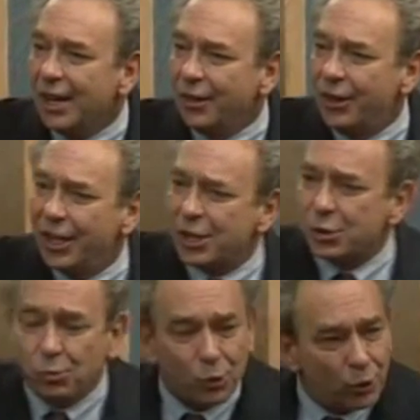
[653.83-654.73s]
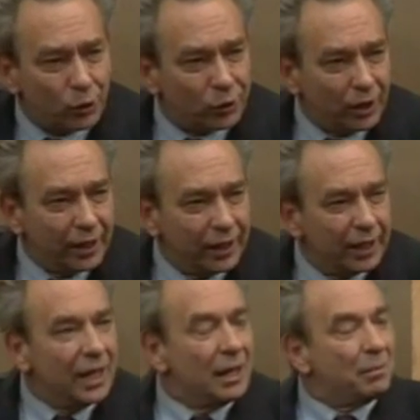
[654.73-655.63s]
this worldly,
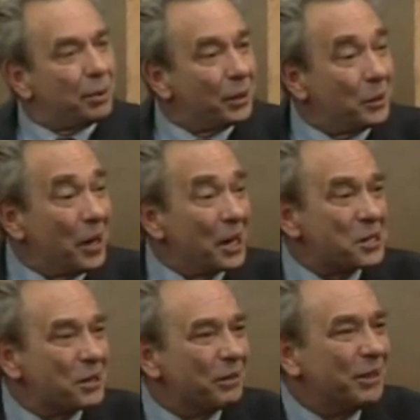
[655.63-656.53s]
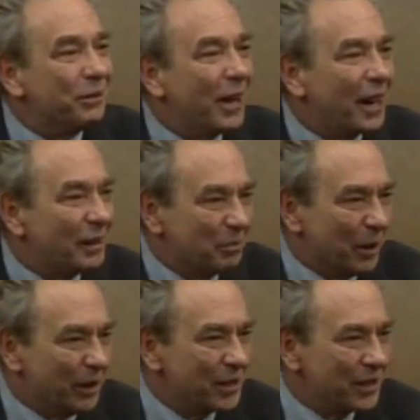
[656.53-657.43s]
progressive
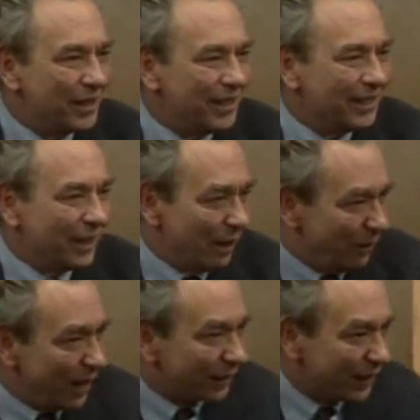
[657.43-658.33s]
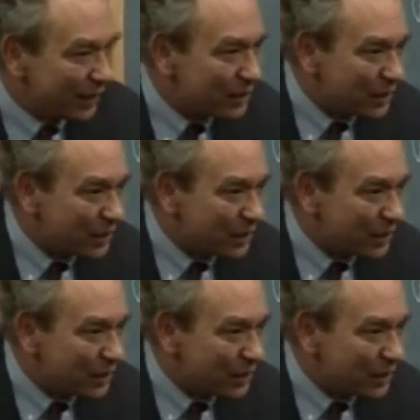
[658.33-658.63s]
development of ethics